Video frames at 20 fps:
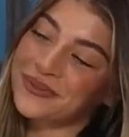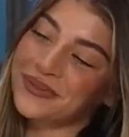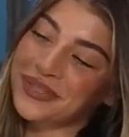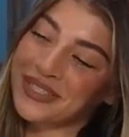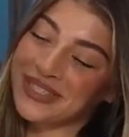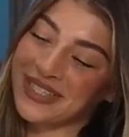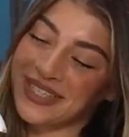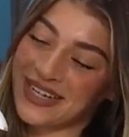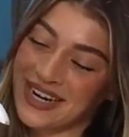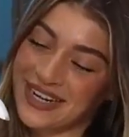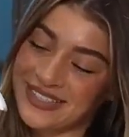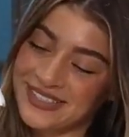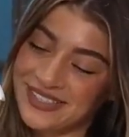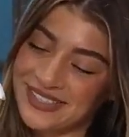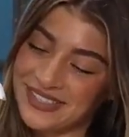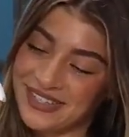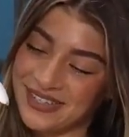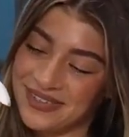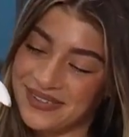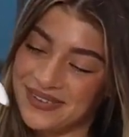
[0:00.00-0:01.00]
really nice
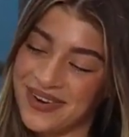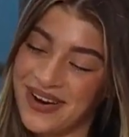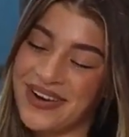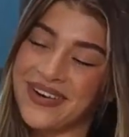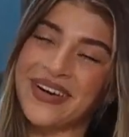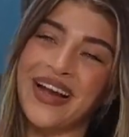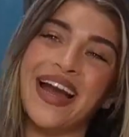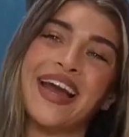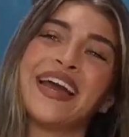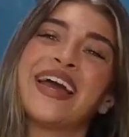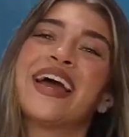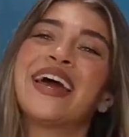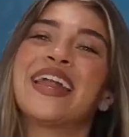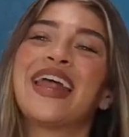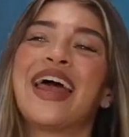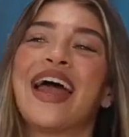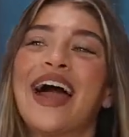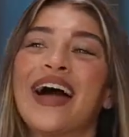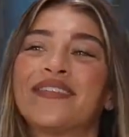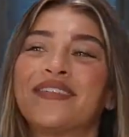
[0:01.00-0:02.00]
too. Okay, and
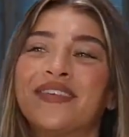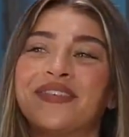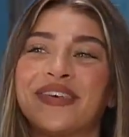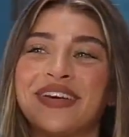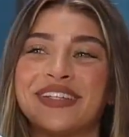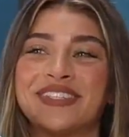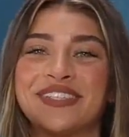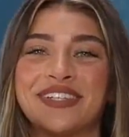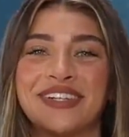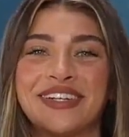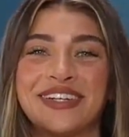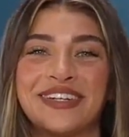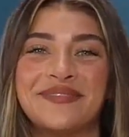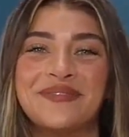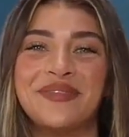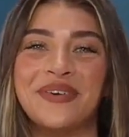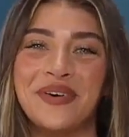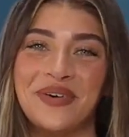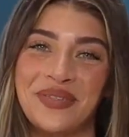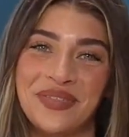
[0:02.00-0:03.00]
I have a picture in
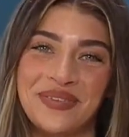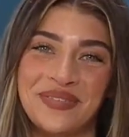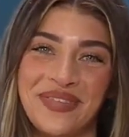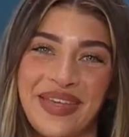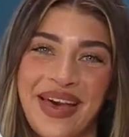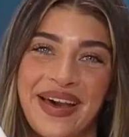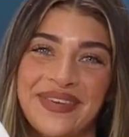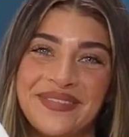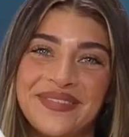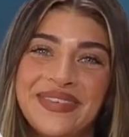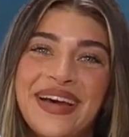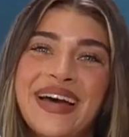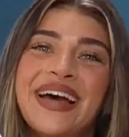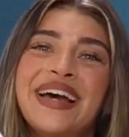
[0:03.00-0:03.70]
both of them.